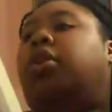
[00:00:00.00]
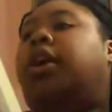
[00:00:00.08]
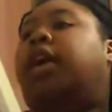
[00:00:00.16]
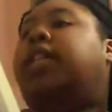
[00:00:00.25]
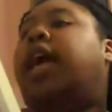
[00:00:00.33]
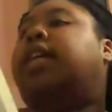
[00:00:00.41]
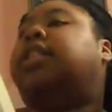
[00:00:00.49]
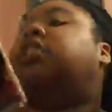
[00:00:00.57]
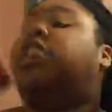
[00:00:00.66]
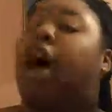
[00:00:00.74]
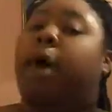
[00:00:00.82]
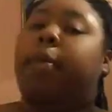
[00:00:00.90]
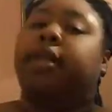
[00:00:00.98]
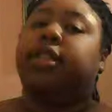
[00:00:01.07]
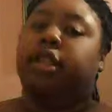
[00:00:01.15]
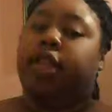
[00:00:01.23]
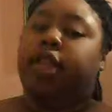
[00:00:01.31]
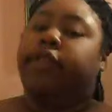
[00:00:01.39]
He takes a job a
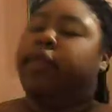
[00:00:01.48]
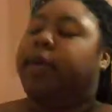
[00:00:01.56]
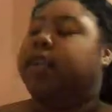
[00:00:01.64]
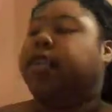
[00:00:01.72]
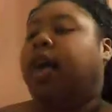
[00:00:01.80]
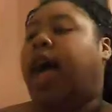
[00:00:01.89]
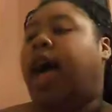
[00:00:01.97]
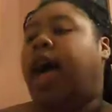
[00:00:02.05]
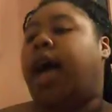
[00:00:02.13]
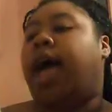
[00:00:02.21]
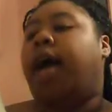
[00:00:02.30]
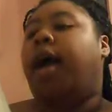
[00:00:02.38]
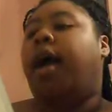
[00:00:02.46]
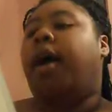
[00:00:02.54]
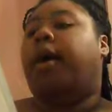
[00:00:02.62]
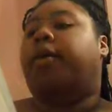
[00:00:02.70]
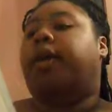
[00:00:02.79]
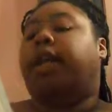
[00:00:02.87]
delivery pizza guy
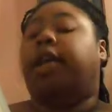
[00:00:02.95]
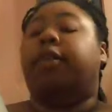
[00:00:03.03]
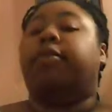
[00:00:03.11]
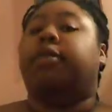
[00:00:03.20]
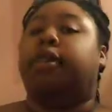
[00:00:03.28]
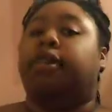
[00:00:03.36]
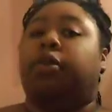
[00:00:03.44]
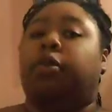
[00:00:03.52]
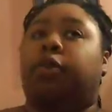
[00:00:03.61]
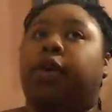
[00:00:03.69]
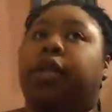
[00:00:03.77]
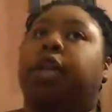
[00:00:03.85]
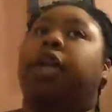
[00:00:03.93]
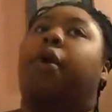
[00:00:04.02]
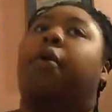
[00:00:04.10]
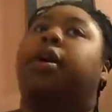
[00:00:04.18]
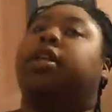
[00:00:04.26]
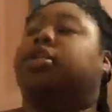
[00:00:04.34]
when he was really
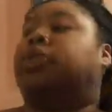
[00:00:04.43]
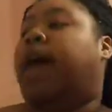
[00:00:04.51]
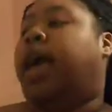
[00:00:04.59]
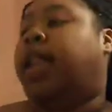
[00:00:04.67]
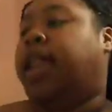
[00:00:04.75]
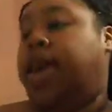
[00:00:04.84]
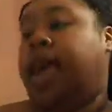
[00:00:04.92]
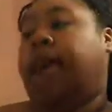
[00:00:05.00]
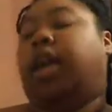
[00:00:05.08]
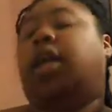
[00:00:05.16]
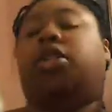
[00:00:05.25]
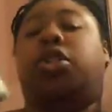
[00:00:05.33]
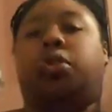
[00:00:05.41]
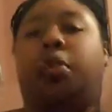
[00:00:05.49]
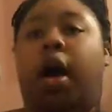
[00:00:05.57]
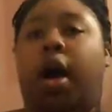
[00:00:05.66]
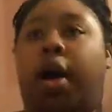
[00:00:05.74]
going to LA to